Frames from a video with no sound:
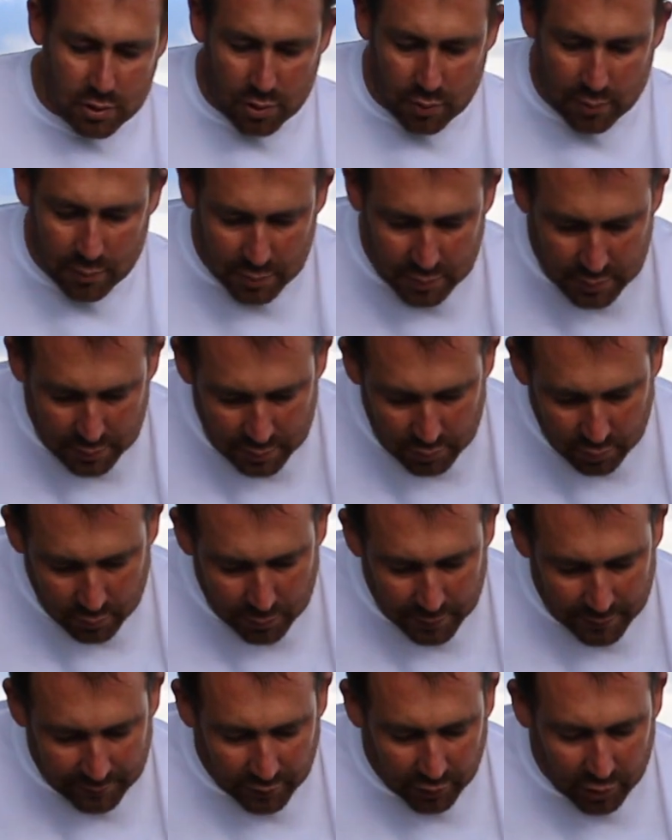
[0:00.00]
do a
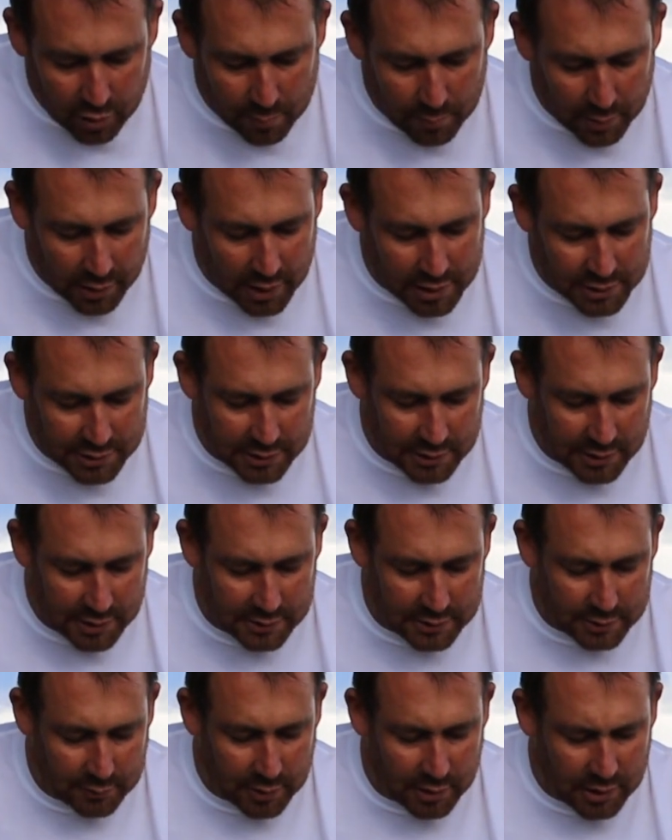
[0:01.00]
little bit of a combination
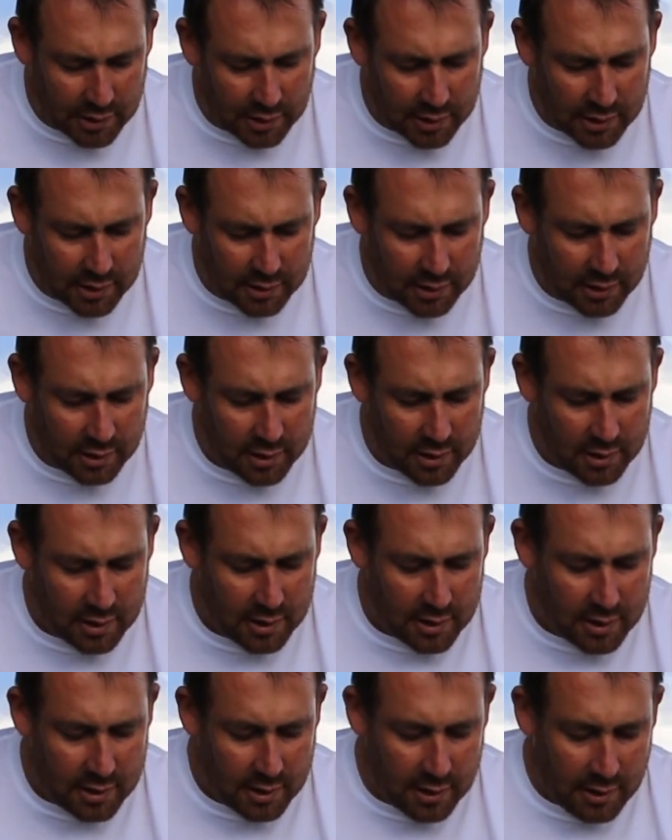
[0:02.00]
here so we can get
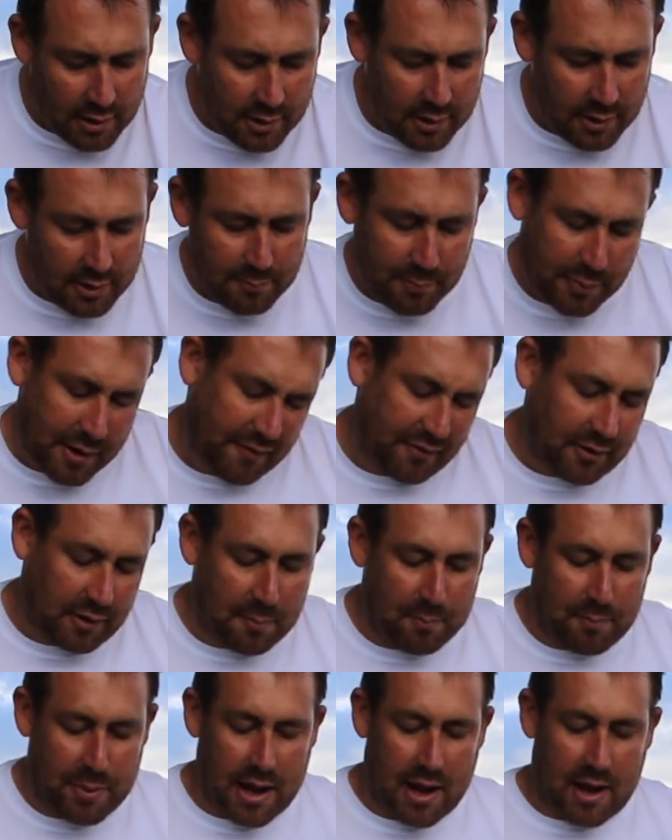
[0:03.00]
we have to
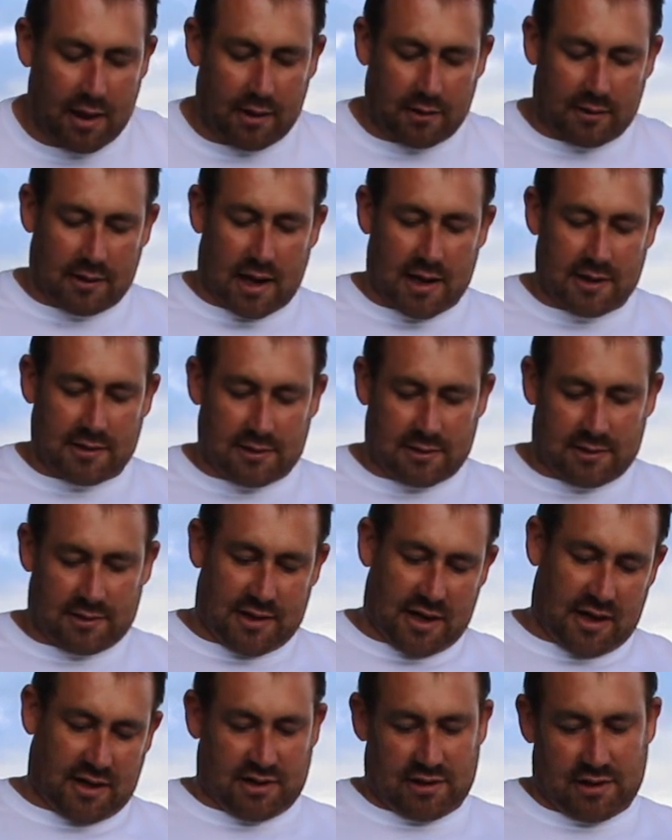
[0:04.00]
compare the
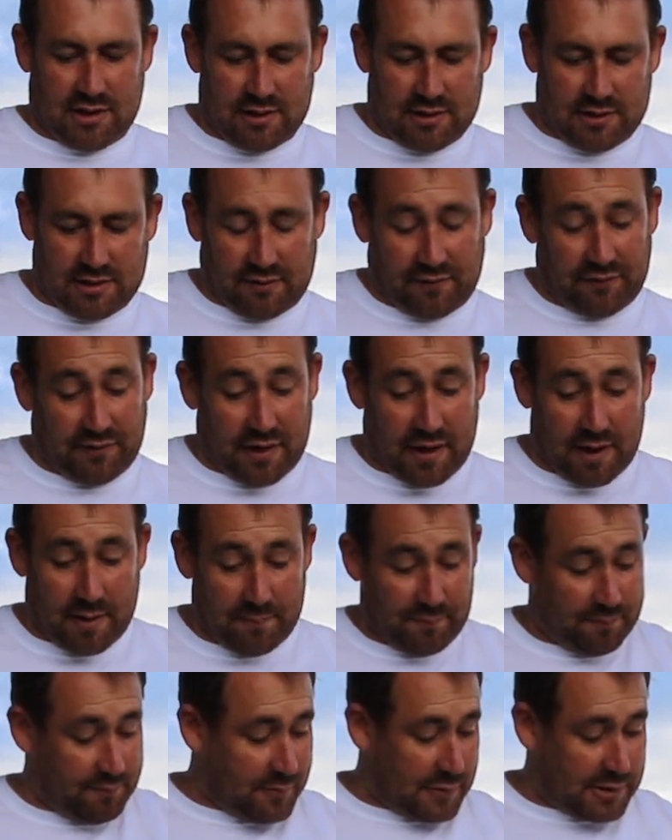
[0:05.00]
taste textures of
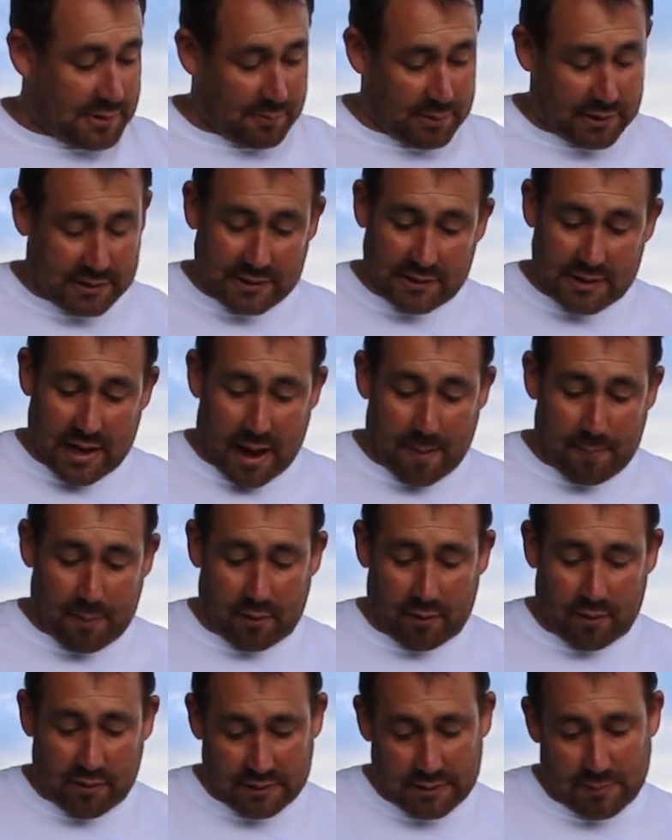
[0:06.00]
some of the
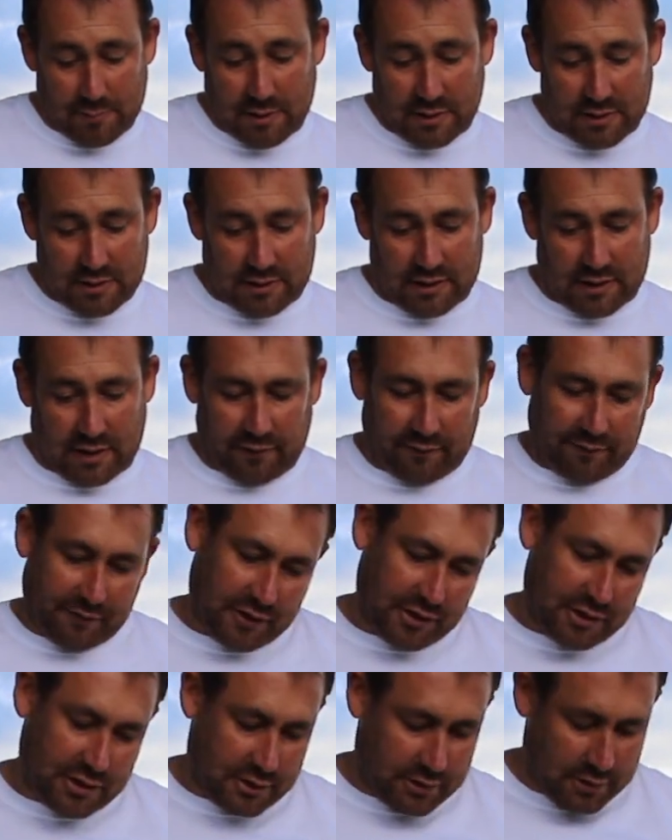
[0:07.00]
snapper and some of this
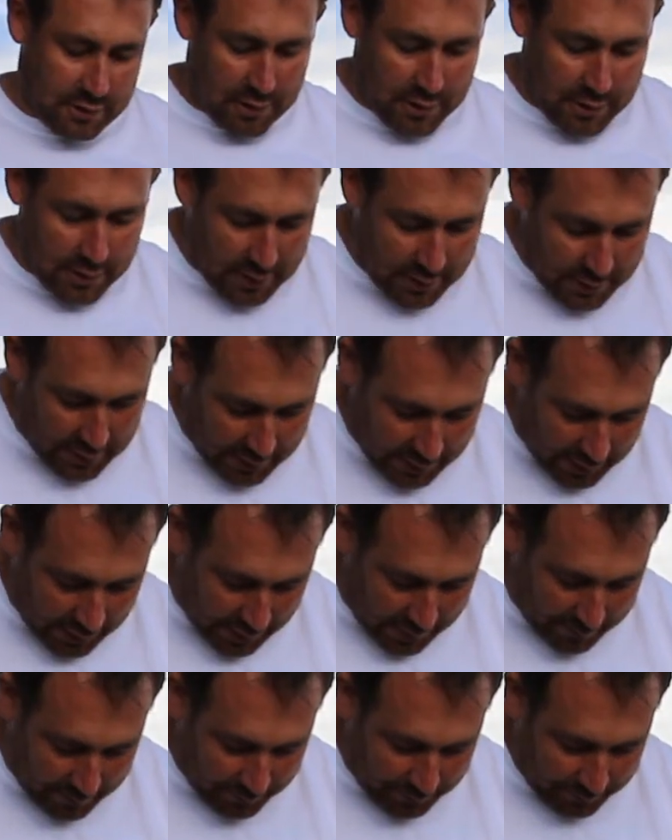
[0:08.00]
kingfish.
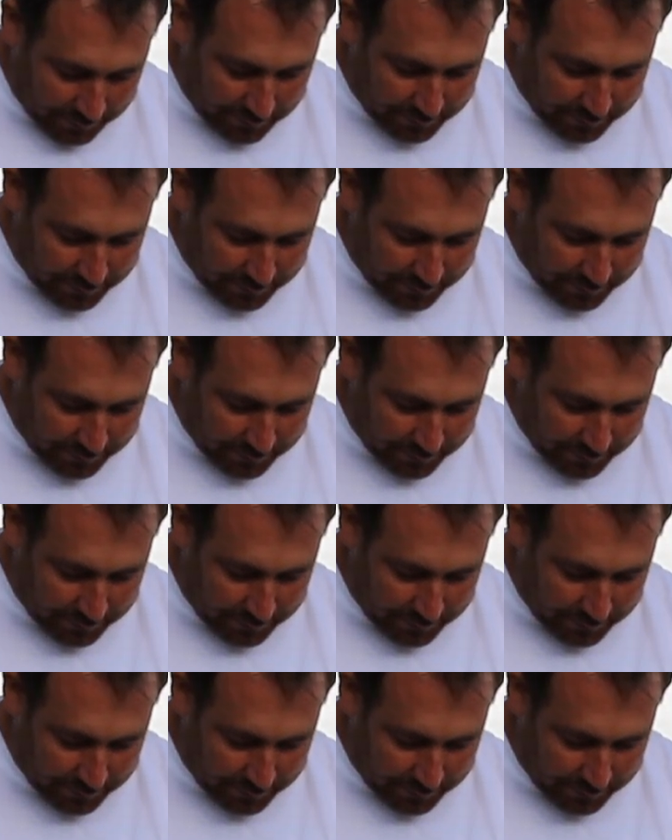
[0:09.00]
And